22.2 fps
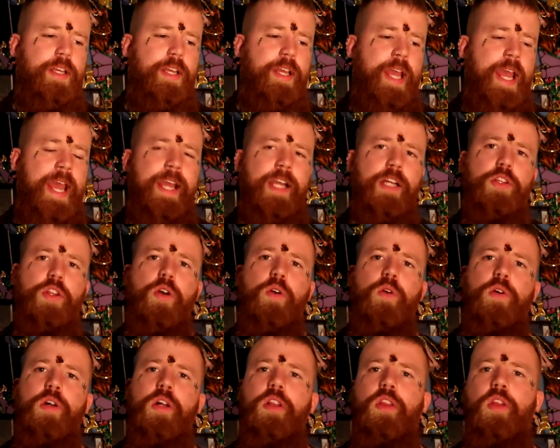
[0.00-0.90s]

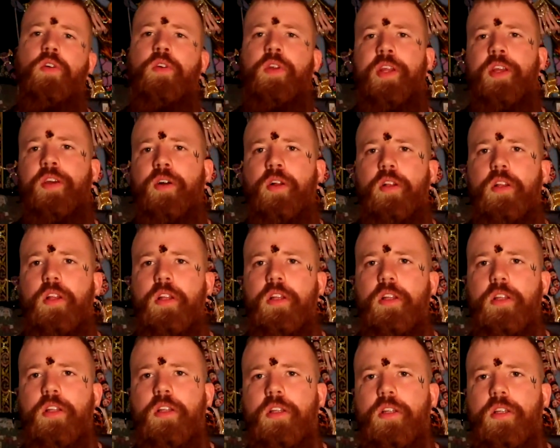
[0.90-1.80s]
Anglo-colonial
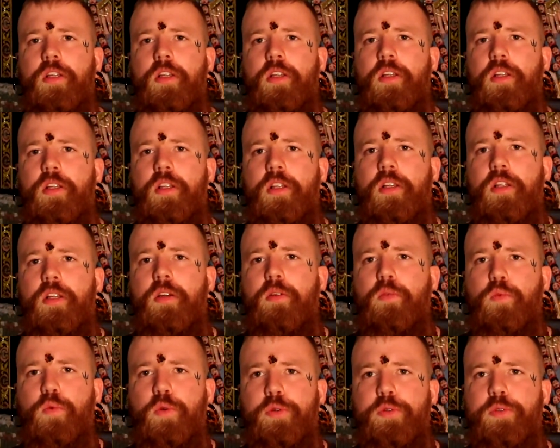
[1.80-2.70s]

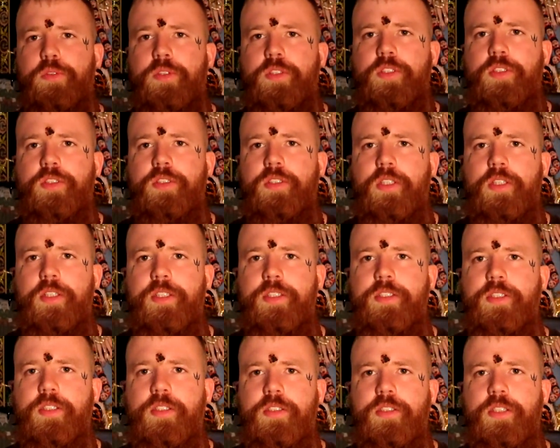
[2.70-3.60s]
roots to this
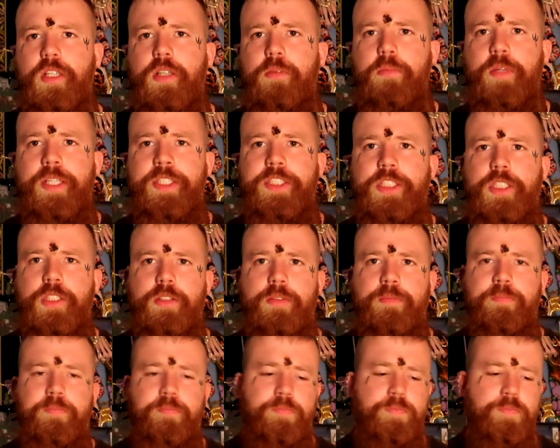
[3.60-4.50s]
celebration.
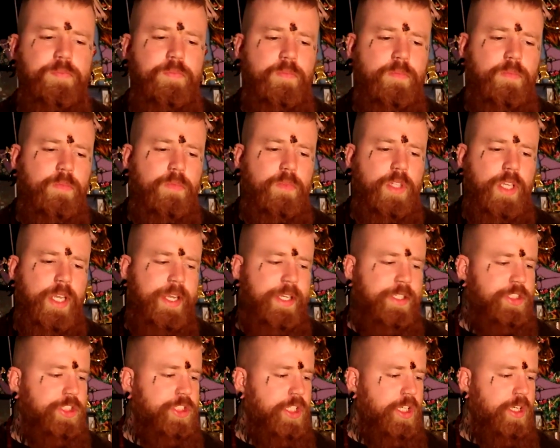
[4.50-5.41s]

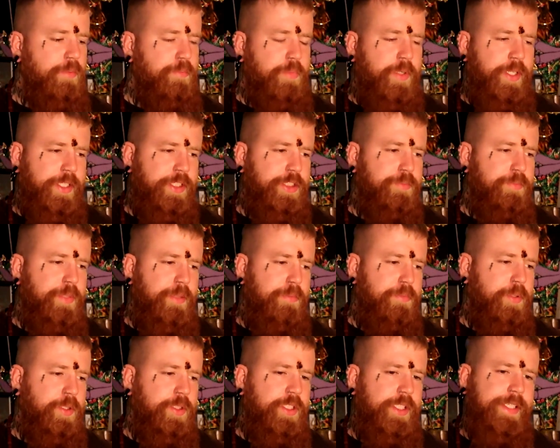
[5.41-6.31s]
And sure, it brings
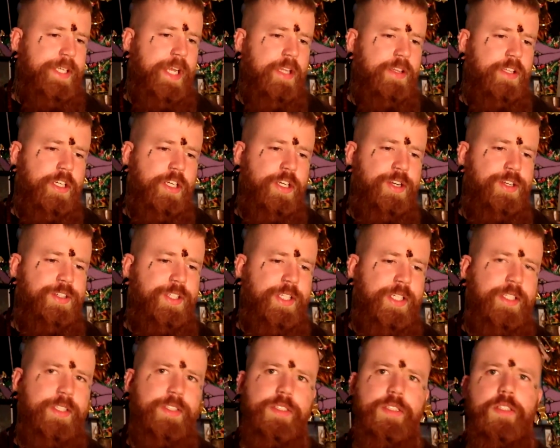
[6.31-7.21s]
people together and
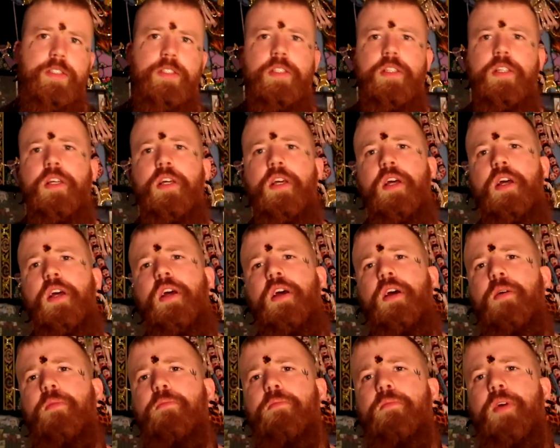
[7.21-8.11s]
things.
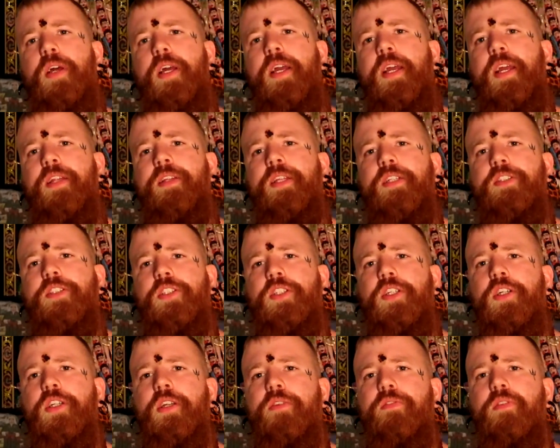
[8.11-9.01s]
And that's
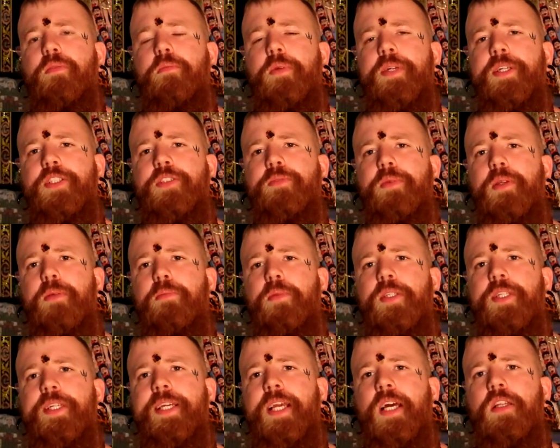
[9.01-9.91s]
good if it brings
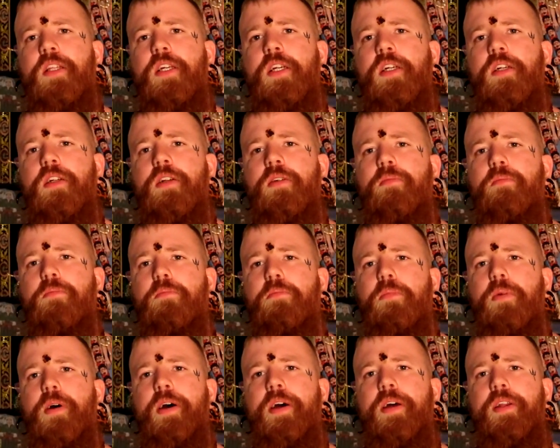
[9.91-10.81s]
people together.
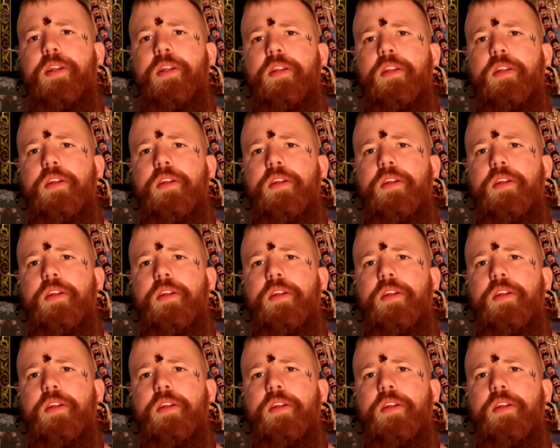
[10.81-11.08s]
But